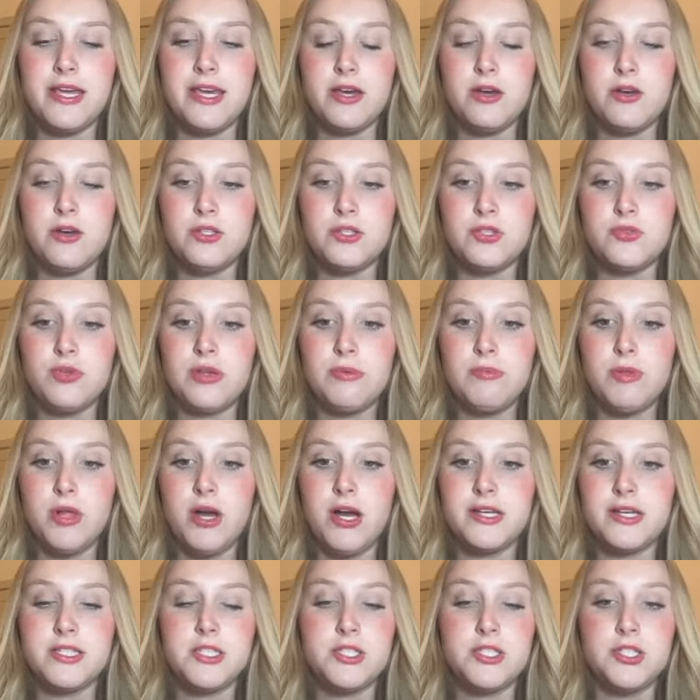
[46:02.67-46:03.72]
kills, 3
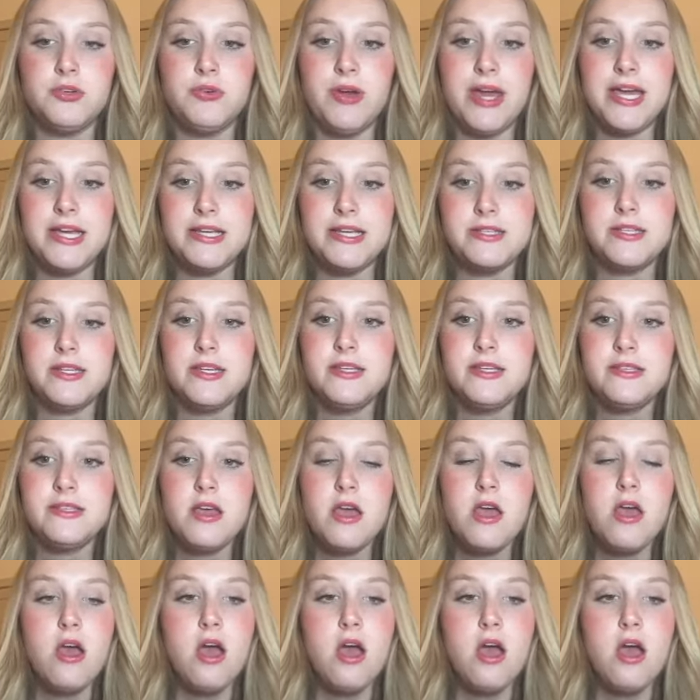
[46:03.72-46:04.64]
blocks, and 2 aces.